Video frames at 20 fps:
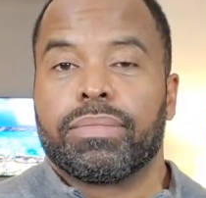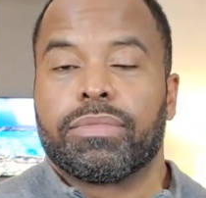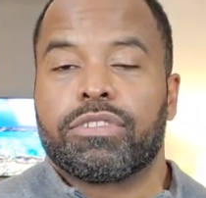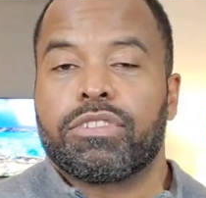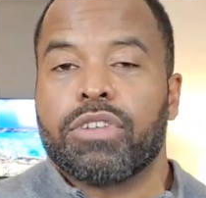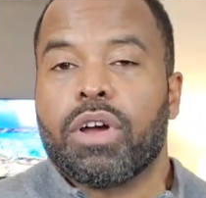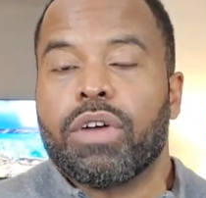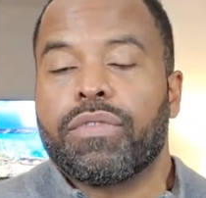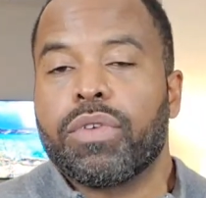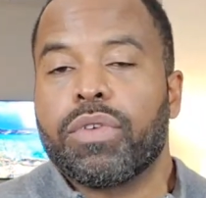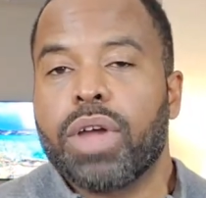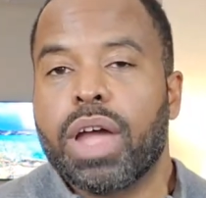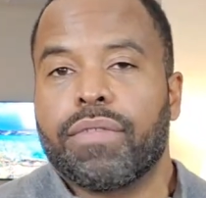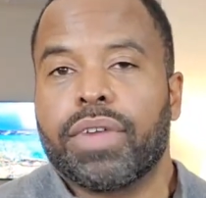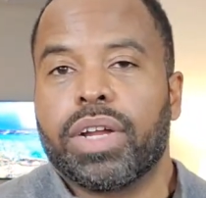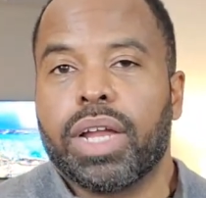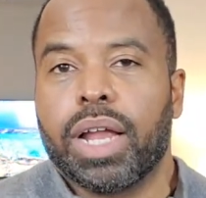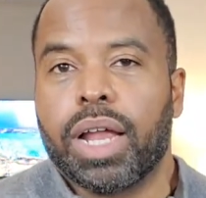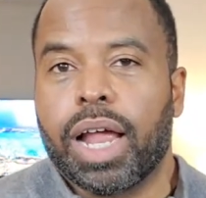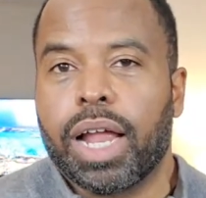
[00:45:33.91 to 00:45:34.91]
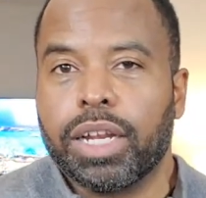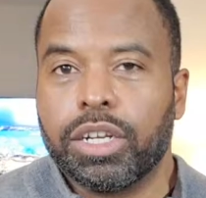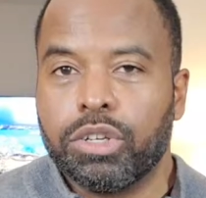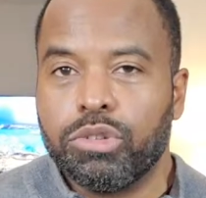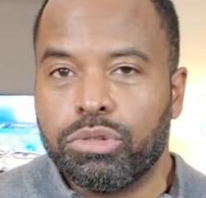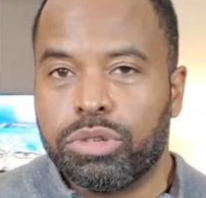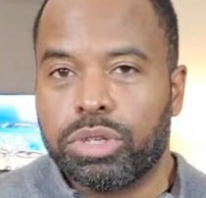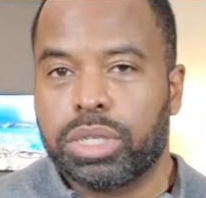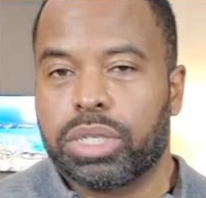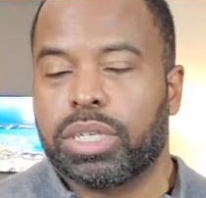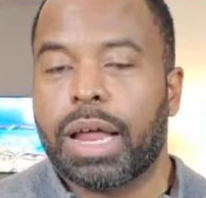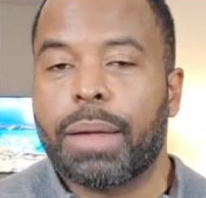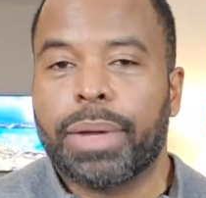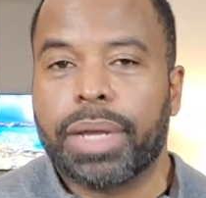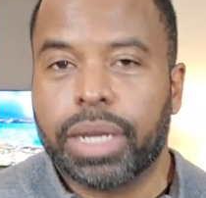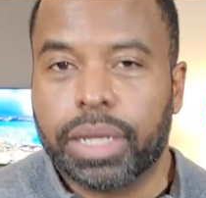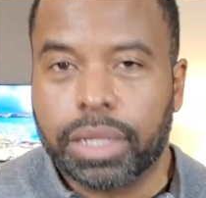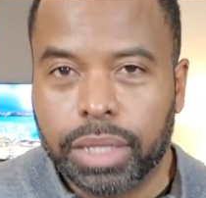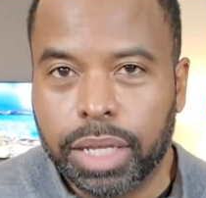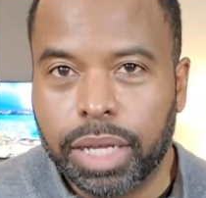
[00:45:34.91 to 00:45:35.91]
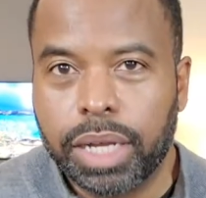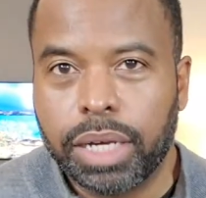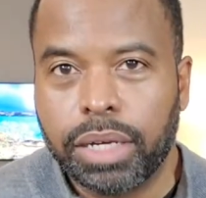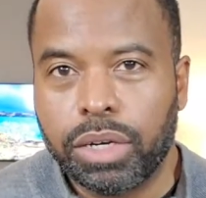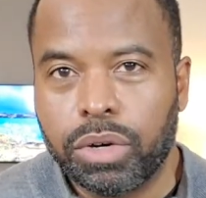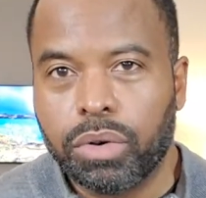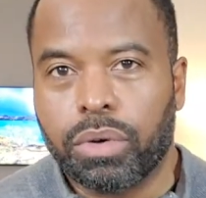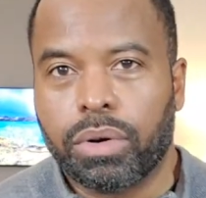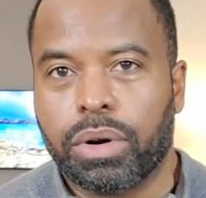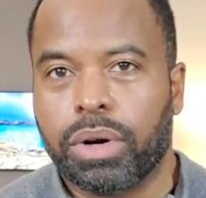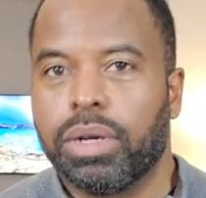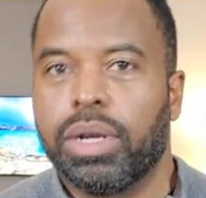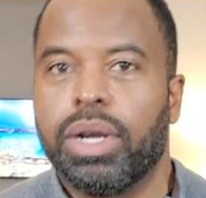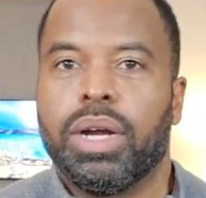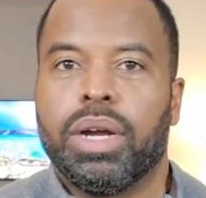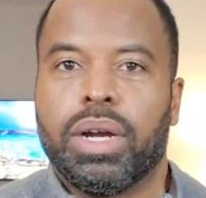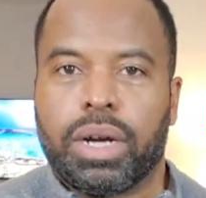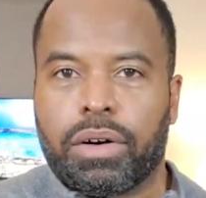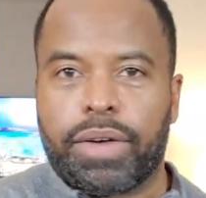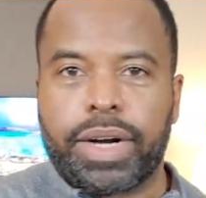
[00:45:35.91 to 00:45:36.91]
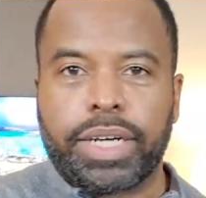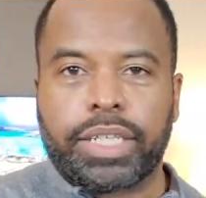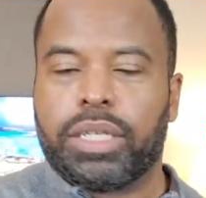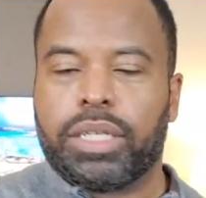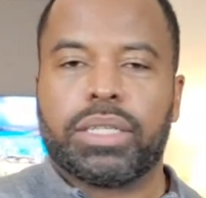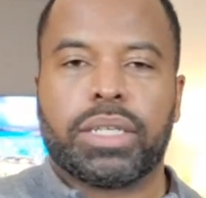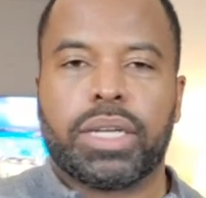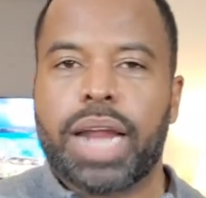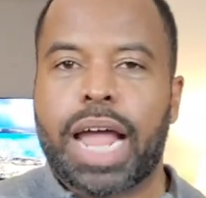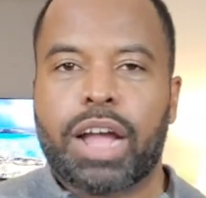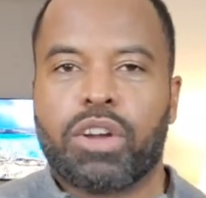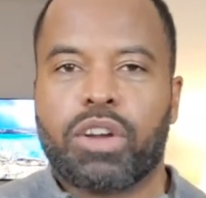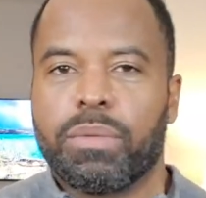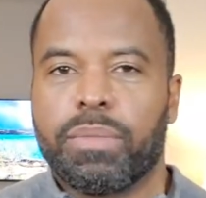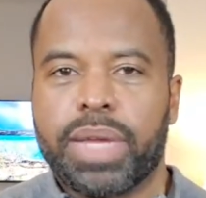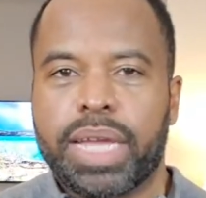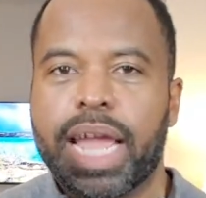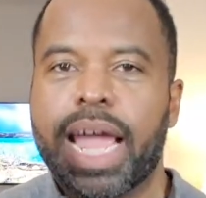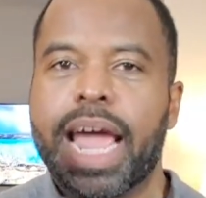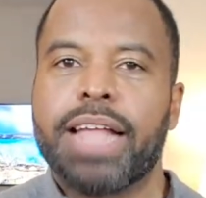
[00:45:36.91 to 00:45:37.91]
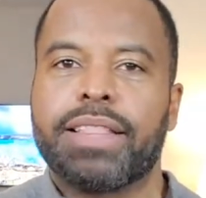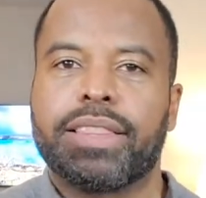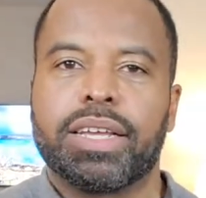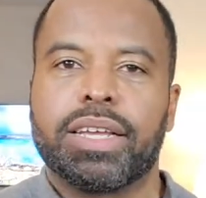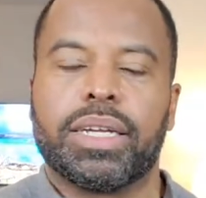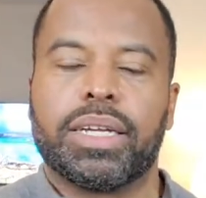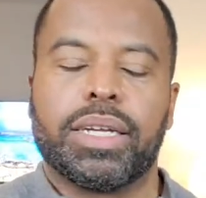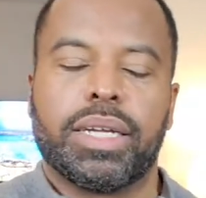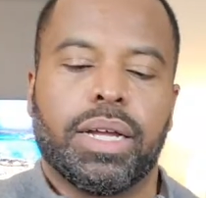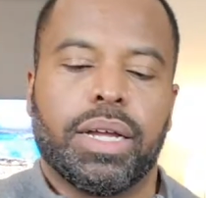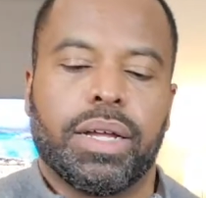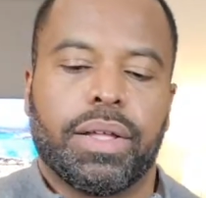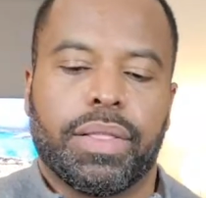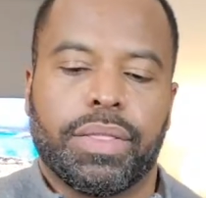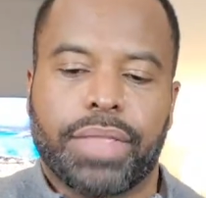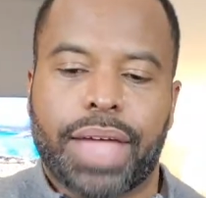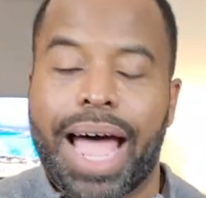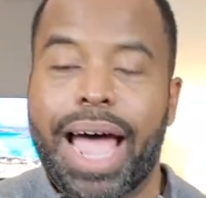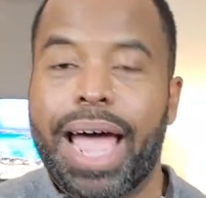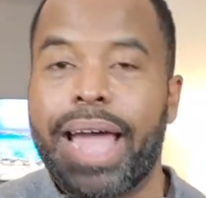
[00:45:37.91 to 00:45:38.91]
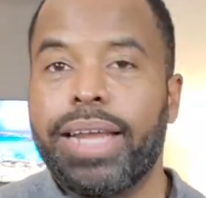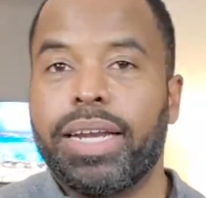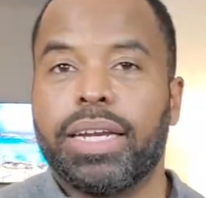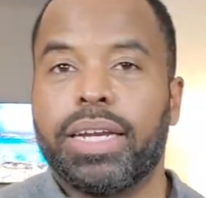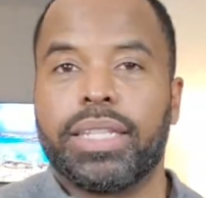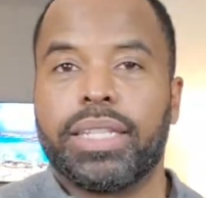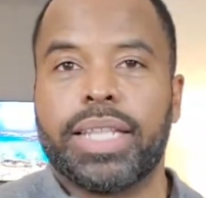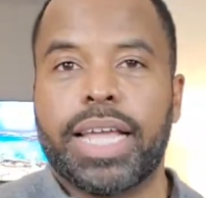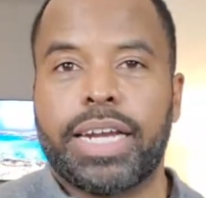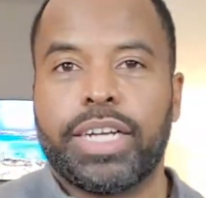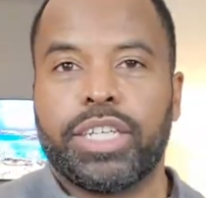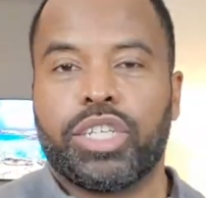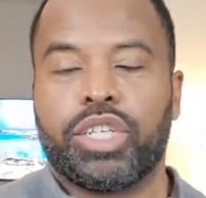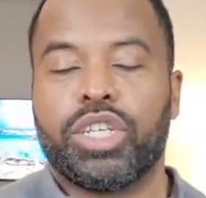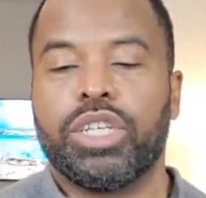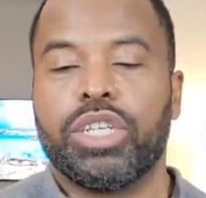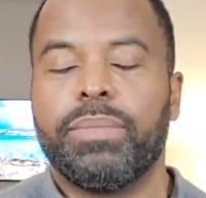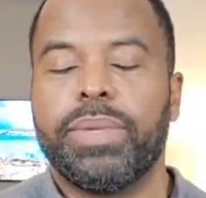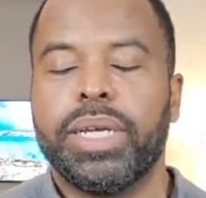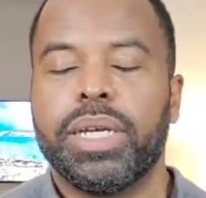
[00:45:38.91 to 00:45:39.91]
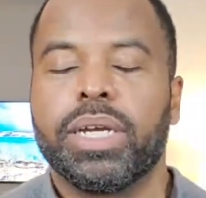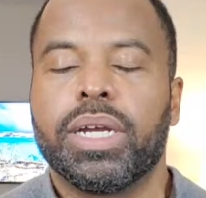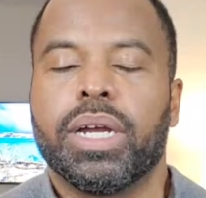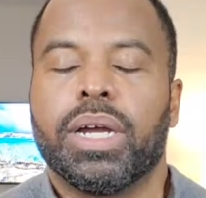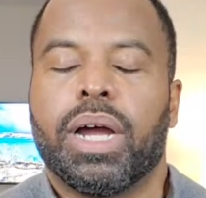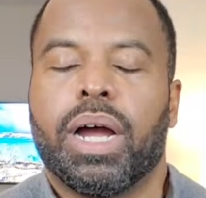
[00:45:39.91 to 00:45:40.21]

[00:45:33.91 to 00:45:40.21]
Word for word: So if you have a, a loose stomach, then your erections are not going to be at the the height that it should be.